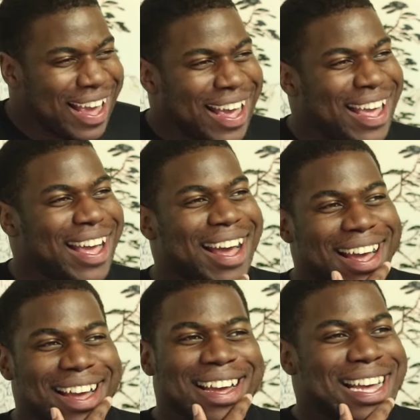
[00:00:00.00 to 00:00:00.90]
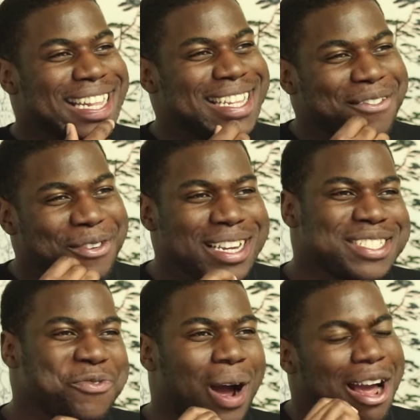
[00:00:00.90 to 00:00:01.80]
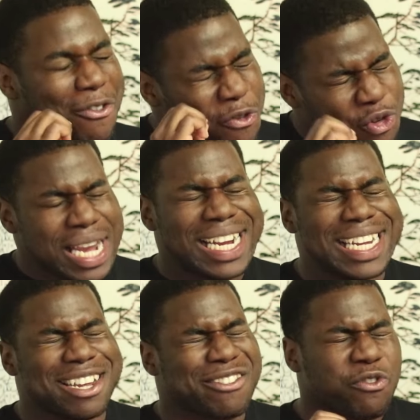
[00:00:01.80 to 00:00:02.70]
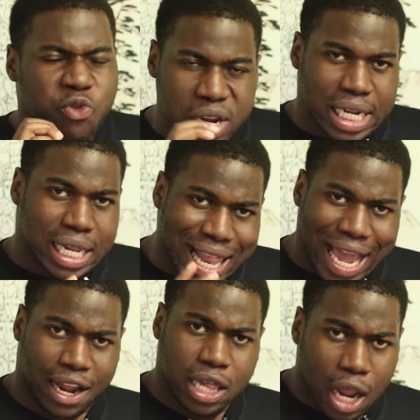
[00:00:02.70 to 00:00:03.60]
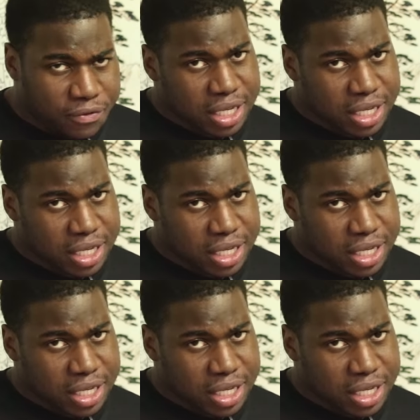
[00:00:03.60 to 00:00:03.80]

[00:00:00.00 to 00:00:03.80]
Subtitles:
The reason why I really love